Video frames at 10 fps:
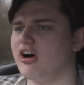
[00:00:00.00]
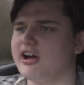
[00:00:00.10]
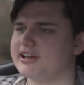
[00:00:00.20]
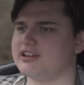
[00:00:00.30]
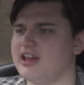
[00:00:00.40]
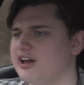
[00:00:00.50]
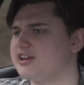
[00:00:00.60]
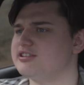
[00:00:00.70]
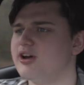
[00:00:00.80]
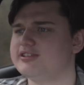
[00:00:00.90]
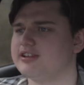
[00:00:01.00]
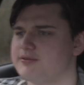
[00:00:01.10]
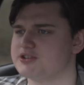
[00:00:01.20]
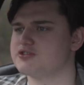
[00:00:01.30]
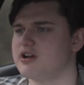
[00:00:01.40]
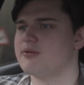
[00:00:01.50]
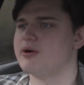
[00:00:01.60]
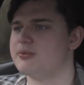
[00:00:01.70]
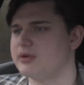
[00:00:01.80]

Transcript: I could notice the difference straight away